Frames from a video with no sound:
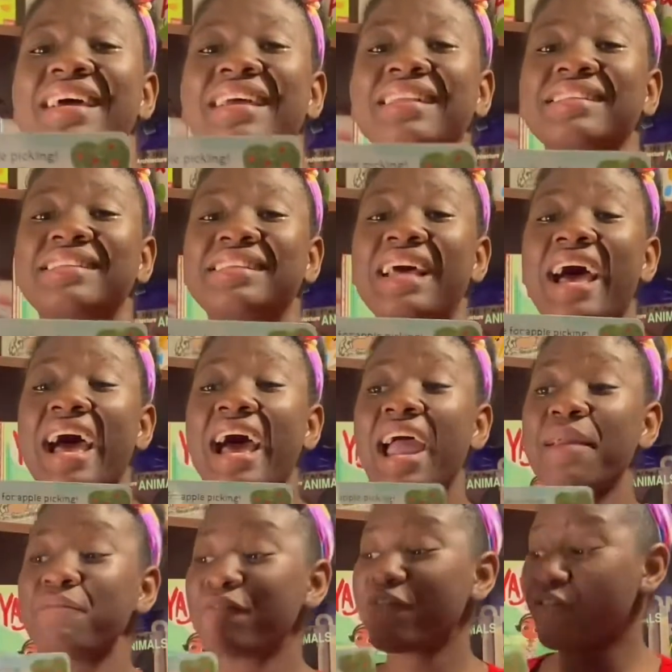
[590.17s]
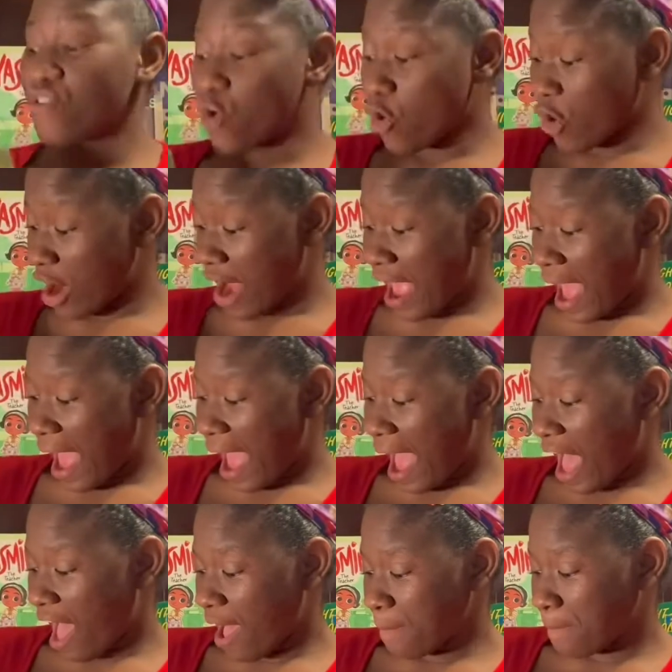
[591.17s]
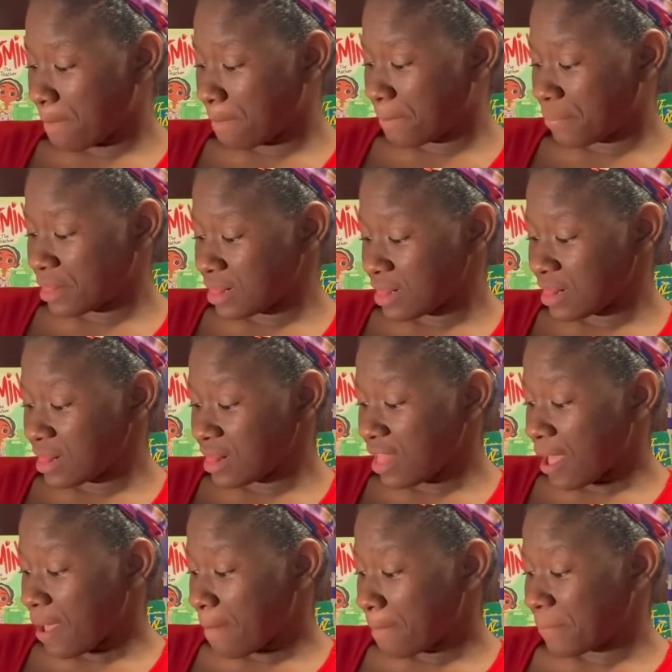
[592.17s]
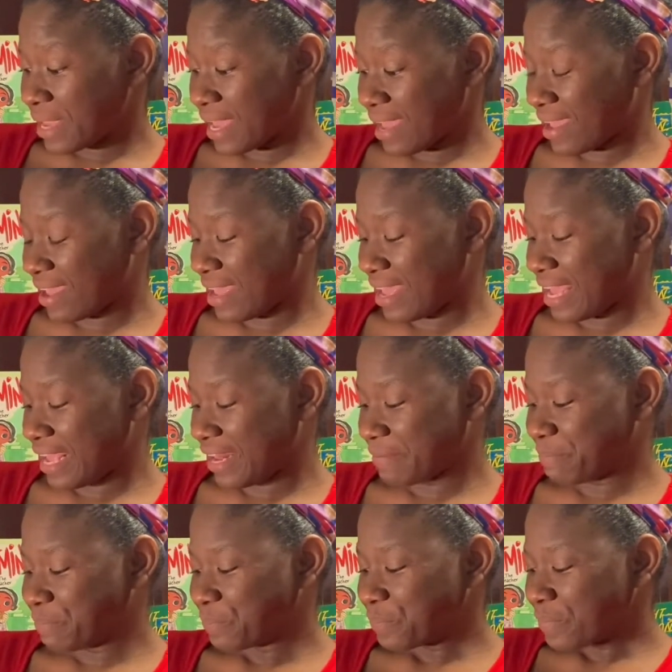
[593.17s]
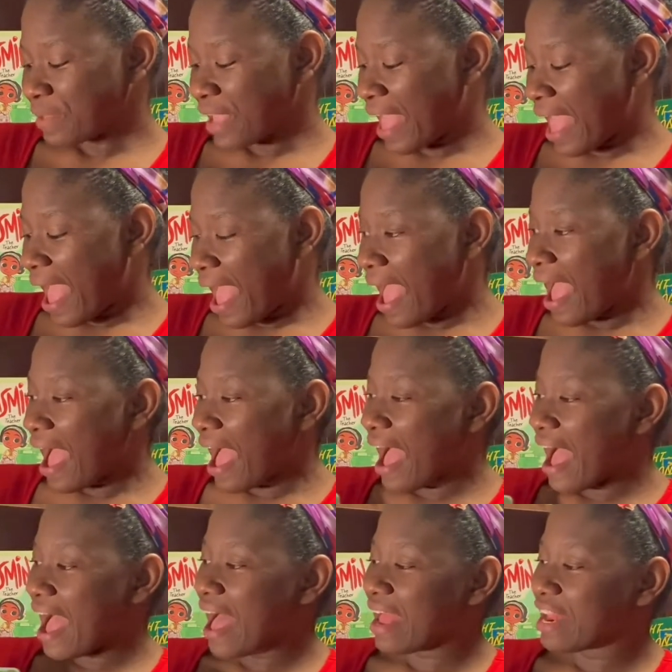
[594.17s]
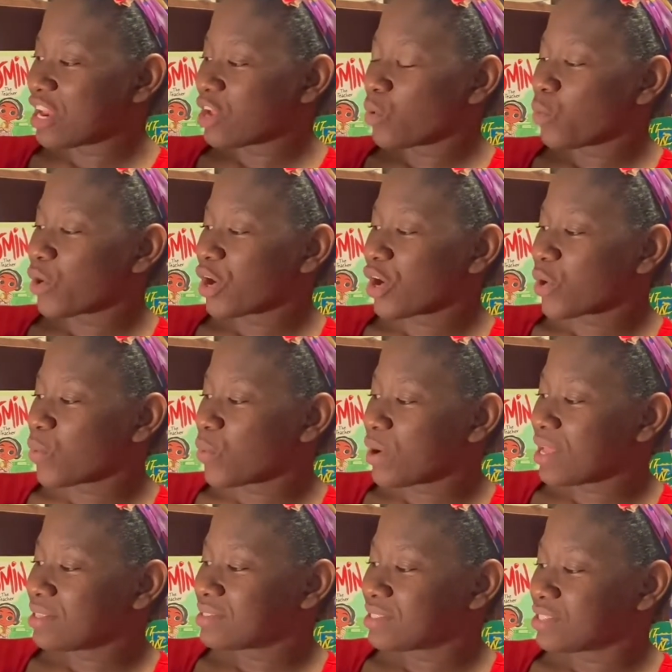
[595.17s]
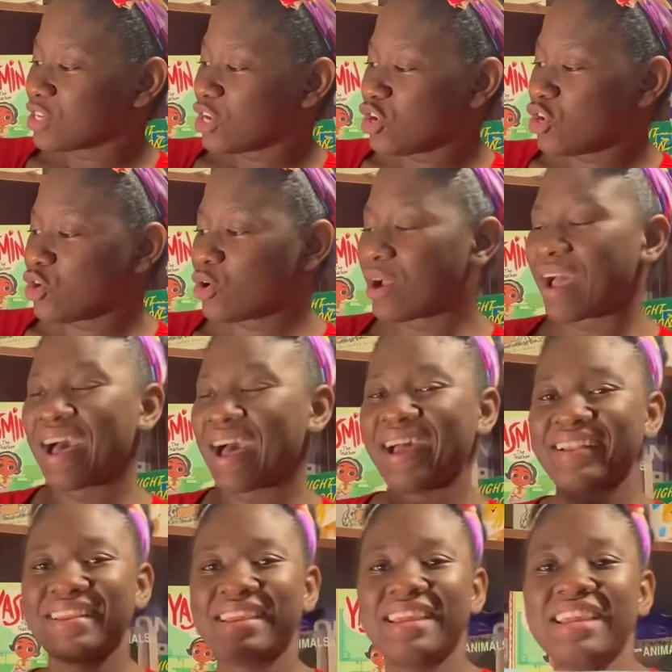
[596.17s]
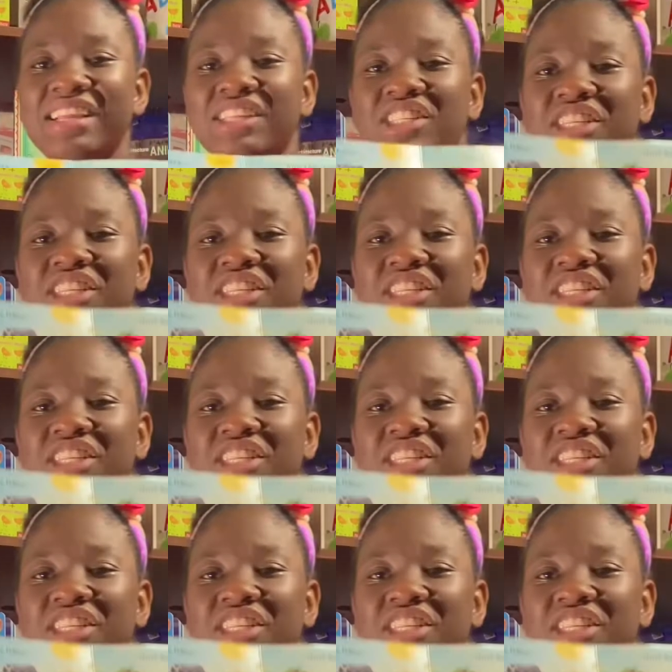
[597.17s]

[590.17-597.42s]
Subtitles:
Time for apple picking. And we're going to look at each